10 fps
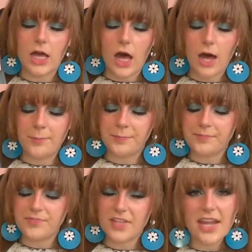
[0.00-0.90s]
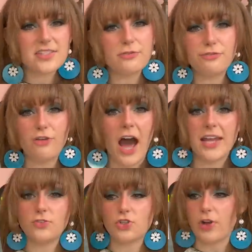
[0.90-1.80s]
It's a
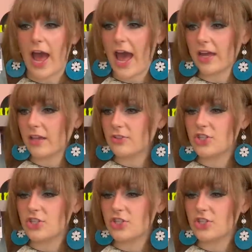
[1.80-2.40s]
fine track,